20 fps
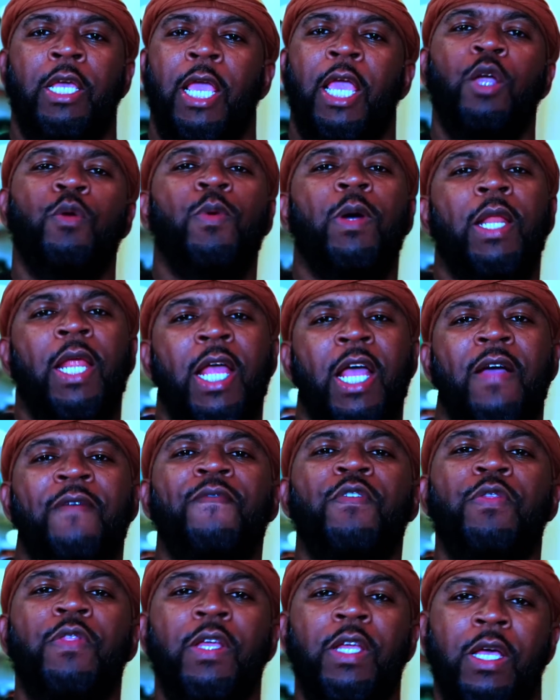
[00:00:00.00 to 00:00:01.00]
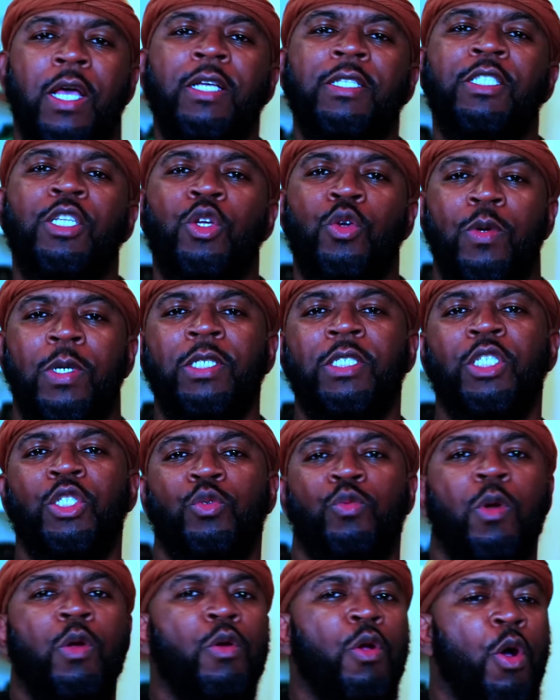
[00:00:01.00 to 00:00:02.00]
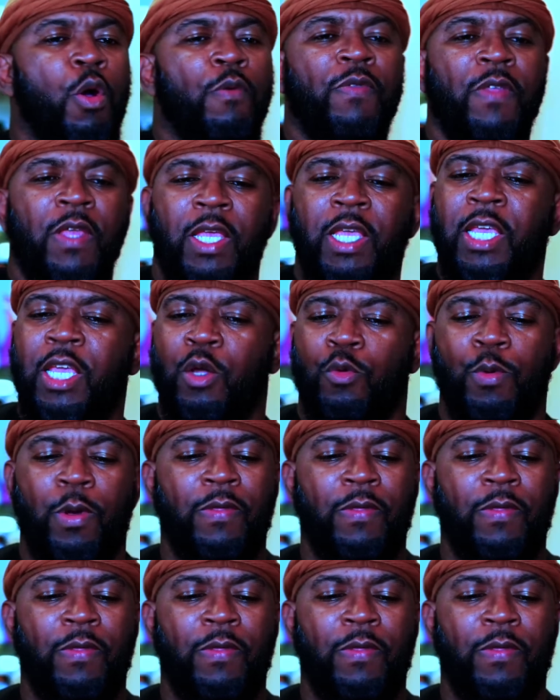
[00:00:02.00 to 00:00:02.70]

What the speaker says: And whatever the consequences were the end,